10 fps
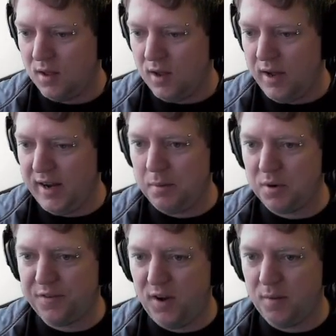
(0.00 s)
Unable
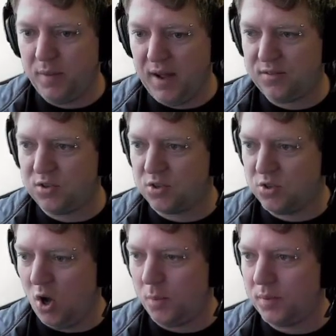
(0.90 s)
to find path to
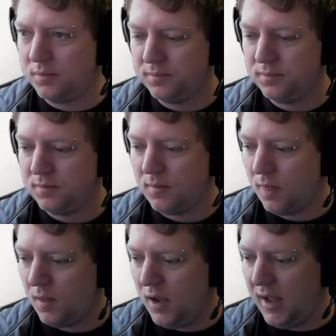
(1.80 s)
stop.
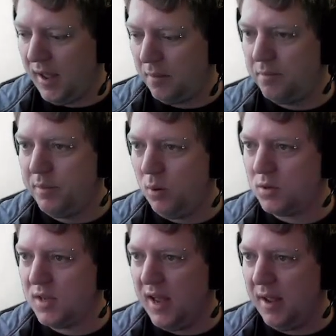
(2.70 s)
Okay,
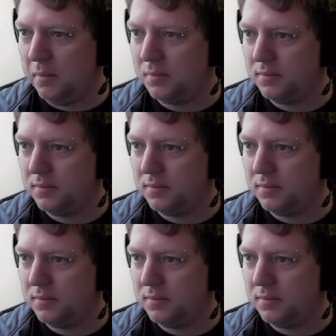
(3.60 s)
pause game.